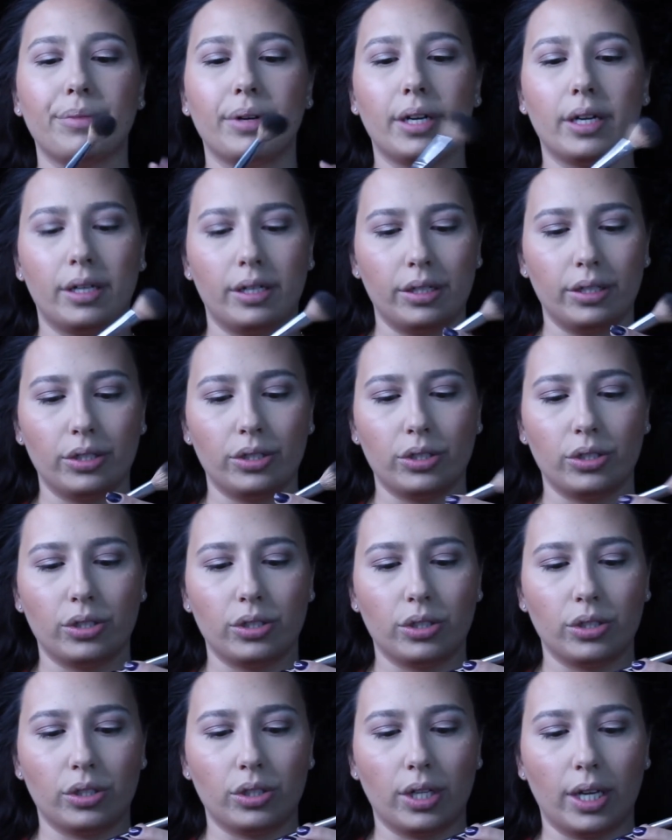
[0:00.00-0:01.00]
brush,
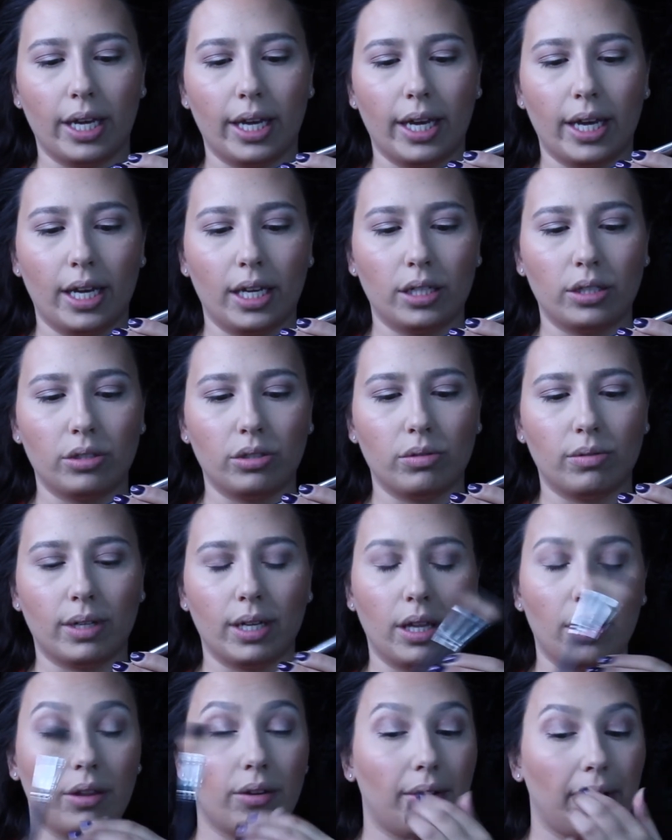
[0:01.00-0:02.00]

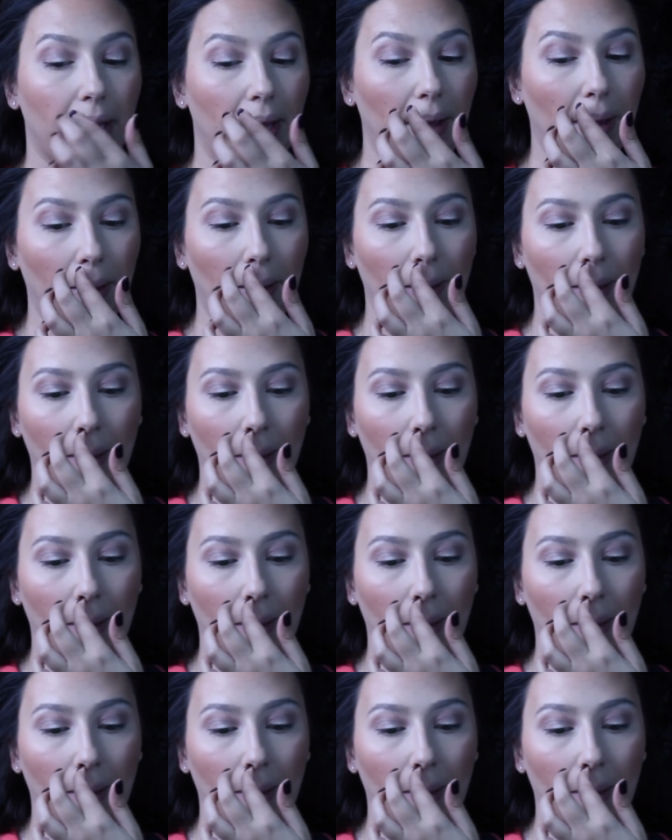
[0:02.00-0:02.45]
A23.